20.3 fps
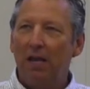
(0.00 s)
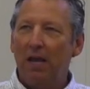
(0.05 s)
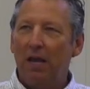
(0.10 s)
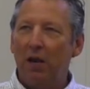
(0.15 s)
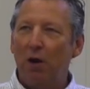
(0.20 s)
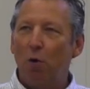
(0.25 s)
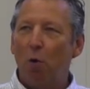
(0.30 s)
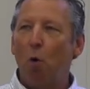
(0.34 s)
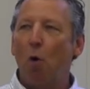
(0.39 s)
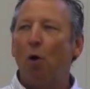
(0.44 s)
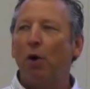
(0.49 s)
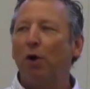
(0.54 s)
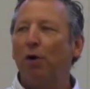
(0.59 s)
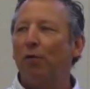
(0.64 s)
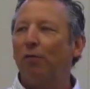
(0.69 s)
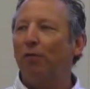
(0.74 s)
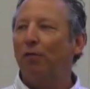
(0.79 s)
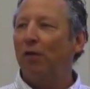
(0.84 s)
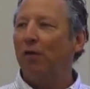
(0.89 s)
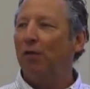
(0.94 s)
in
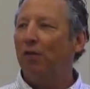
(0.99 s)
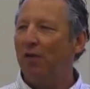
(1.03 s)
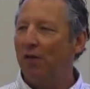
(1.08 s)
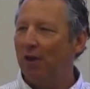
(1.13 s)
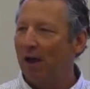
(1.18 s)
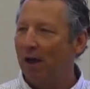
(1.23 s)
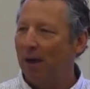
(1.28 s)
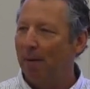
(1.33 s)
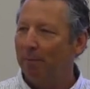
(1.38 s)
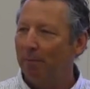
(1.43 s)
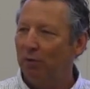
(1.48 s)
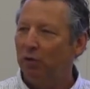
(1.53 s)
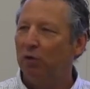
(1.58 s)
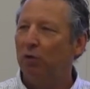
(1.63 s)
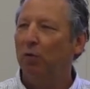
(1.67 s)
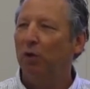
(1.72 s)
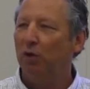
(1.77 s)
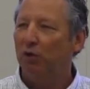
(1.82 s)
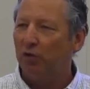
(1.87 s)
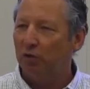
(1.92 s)
order for them
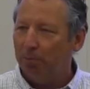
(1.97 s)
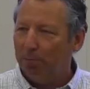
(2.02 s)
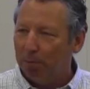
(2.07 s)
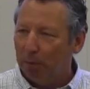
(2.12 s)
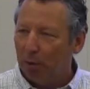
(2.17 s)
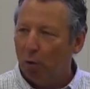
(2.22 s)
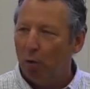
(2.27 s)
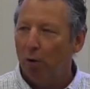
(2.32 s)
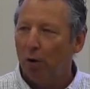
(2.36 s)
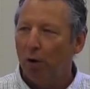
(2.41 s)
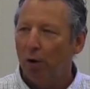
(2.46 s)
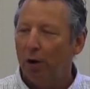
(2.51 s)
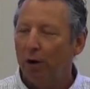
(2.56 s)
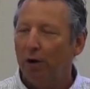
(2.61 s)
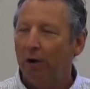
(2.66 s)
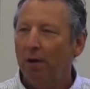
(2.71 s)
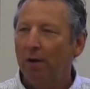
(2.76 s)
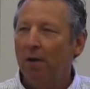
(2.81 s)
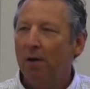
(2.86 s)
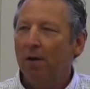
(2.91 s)
to
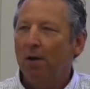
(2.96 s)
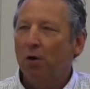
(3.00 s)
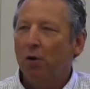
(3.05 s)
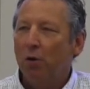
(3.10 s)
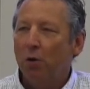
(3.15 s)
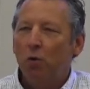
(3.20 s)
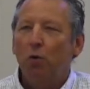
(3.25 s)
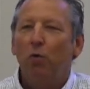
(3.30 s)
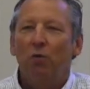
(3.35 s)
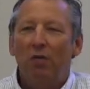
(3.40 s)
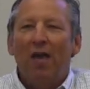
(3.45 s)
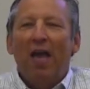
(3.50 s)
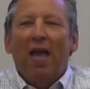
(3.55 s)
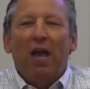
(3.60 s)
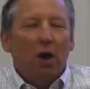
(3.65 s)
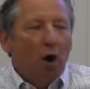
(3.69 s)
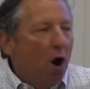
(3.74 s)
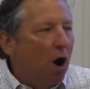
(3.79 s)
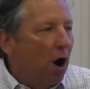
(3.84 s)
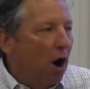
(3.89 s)
explore who
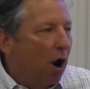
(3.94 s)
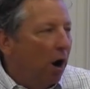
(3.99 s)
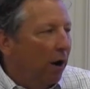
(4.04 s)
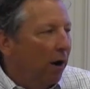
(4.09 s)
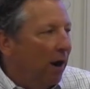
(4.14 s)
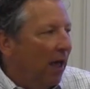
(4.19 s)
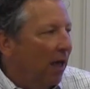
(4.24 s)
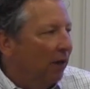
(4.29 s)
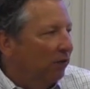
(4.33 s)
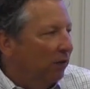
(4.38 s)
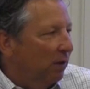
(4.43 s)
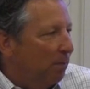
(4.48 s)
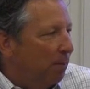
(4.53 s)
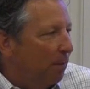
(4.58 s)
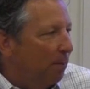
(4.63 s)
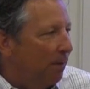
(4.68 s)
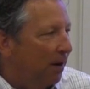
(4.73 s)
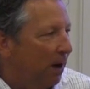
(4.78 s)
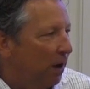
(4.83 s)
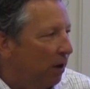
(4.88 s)
they are as they
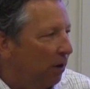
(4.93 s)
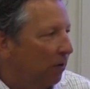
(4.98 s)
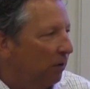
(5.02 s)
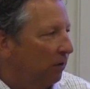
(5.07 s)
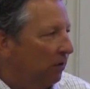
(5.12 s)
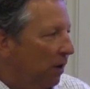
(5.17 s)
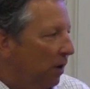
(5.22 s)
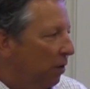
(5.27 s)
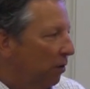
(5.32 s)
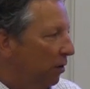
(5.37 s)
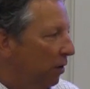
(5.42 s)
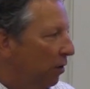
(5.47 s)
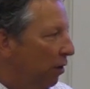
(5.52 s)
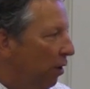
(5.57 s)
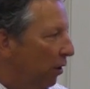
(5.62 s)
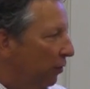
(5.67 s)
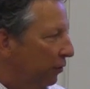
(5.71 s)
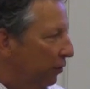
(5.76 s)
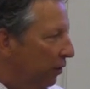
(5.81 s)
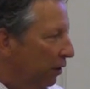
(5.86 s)
prepare to enter
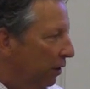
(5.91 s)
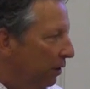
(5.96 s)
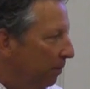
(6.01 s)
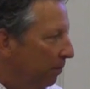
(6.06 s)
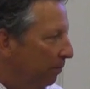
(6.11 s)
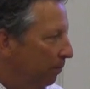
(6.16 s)
adulthood.